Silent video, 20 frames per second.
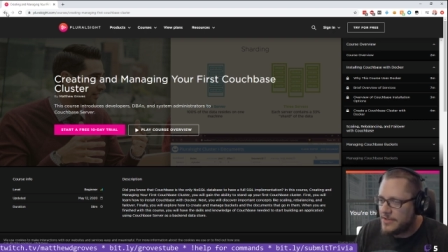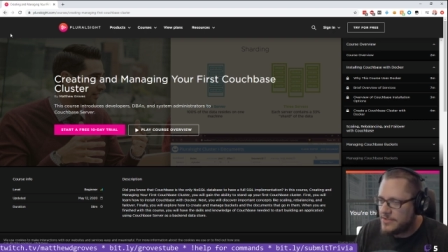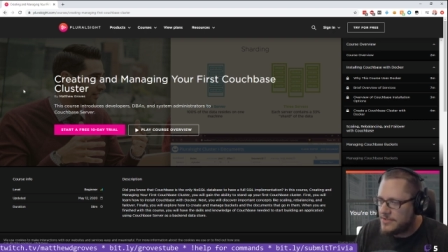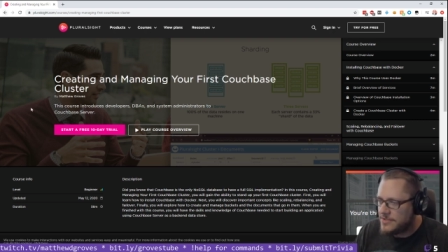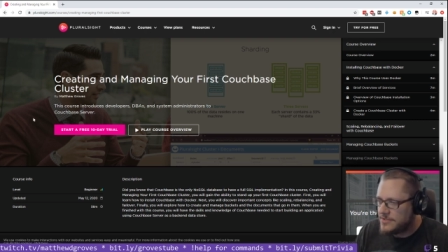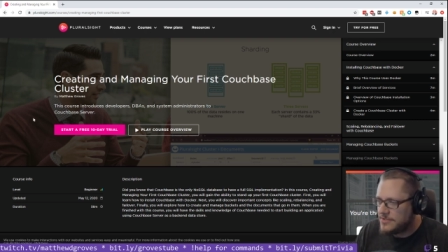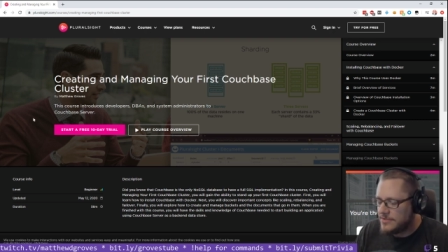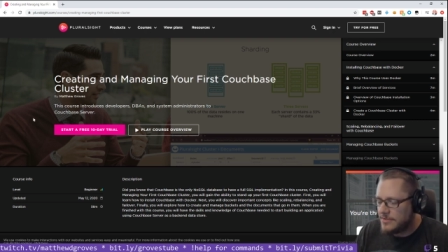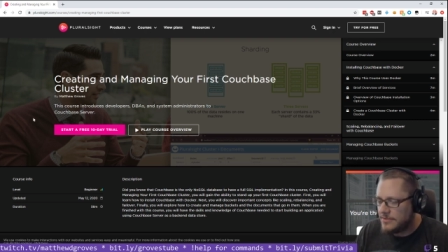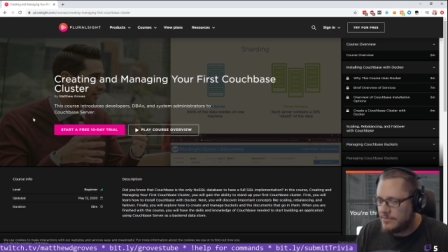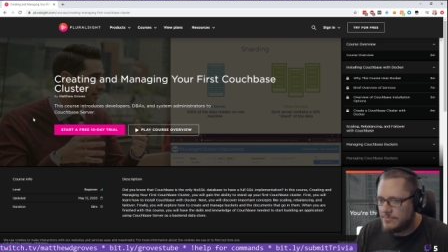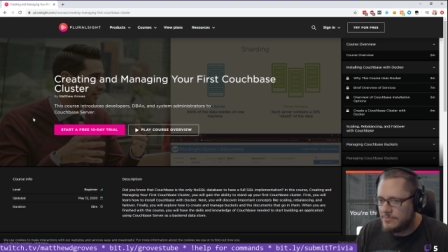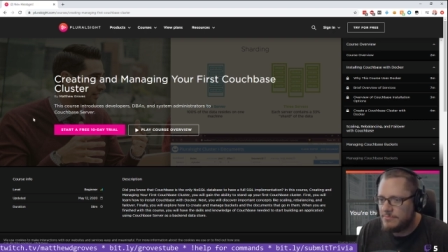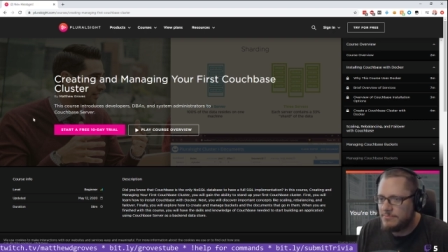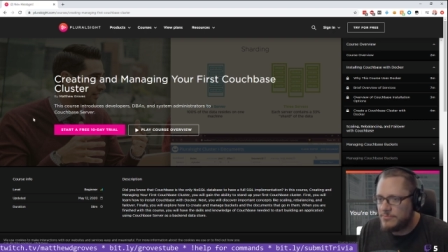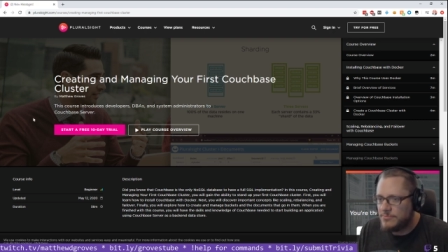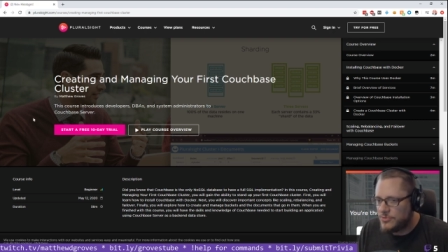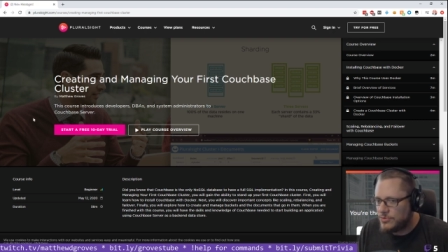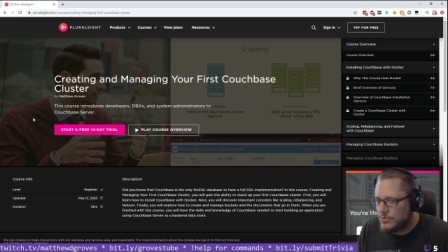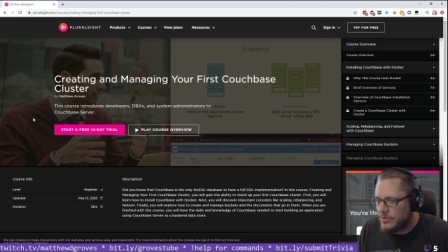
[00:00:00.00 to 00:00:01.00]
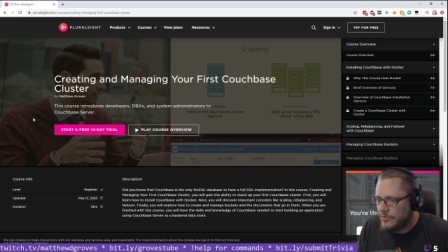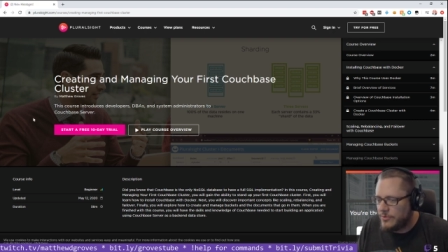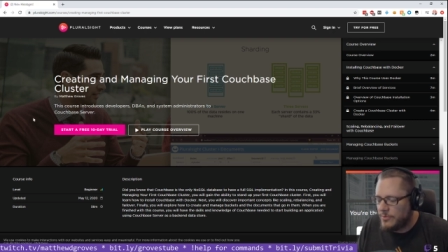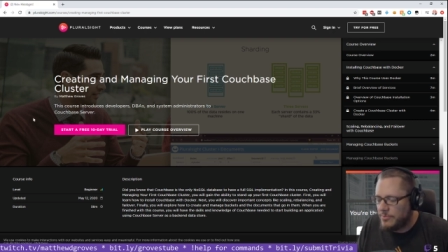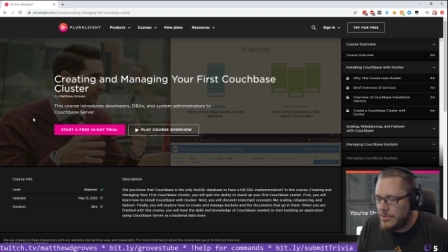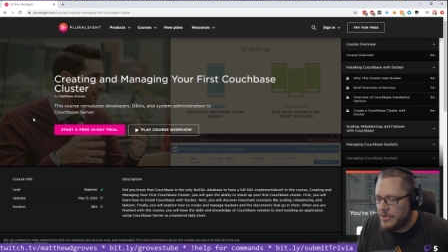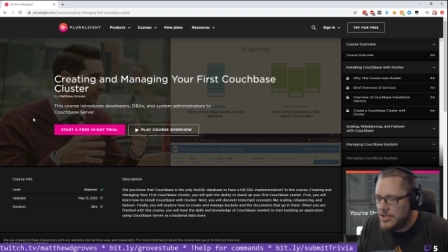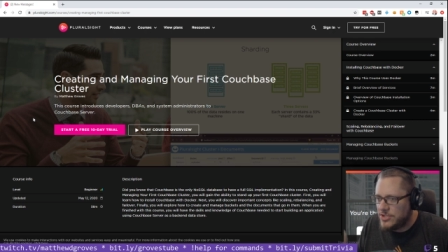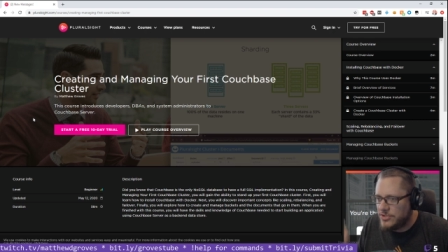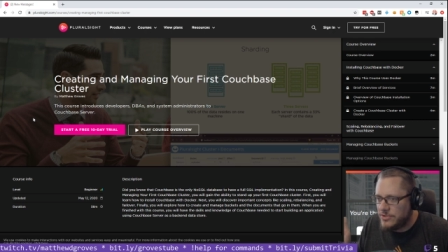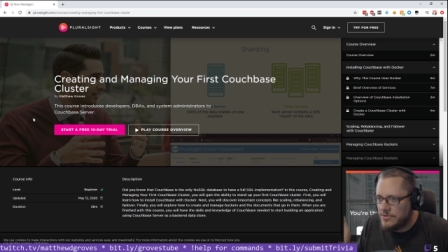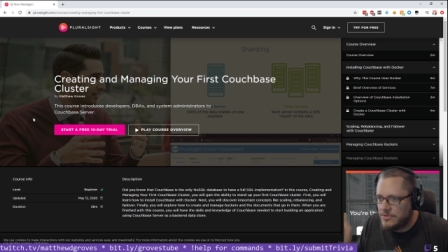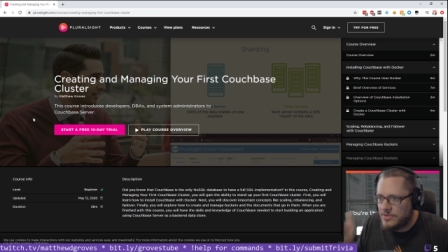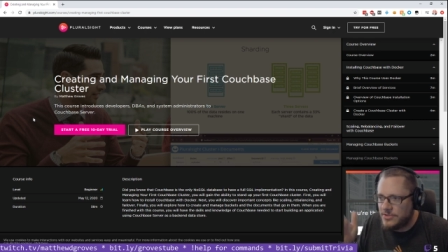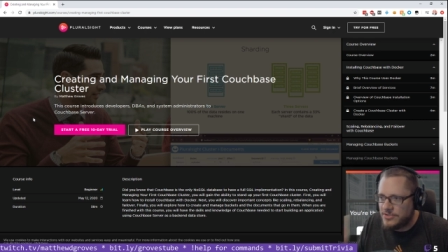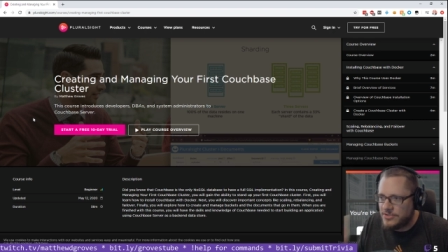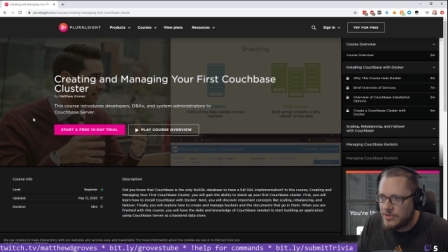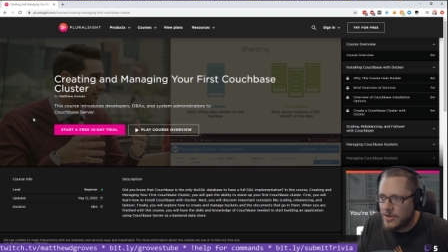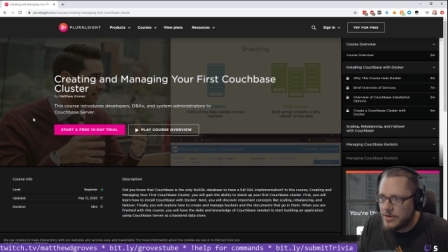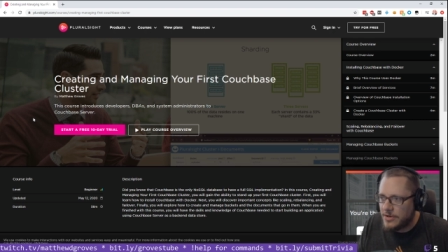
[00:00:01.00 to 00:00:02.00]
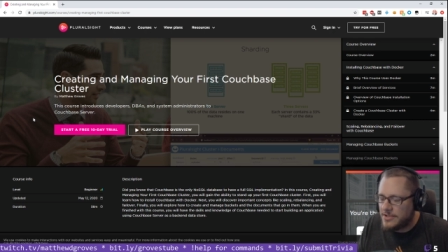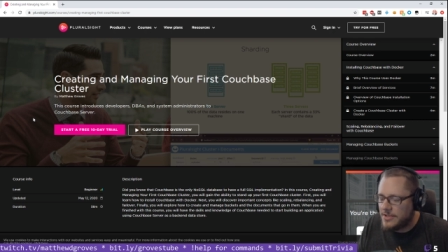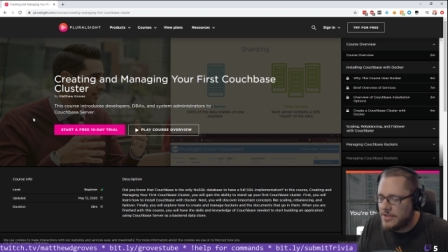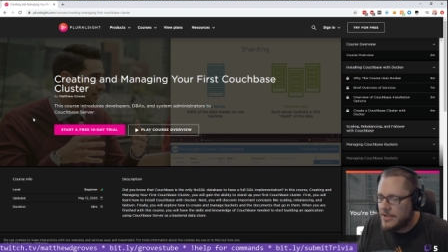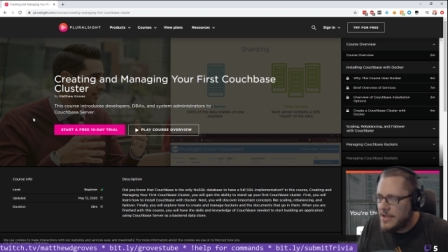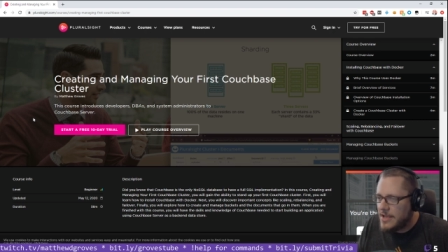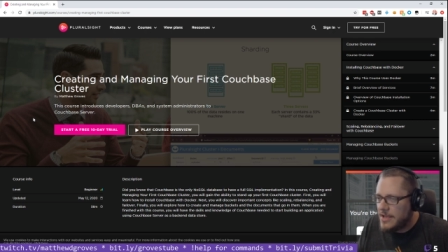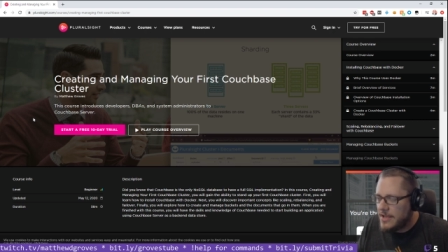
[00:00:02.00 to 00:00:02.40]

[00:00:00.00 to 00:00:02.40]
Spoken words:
This is sort of the place you should start.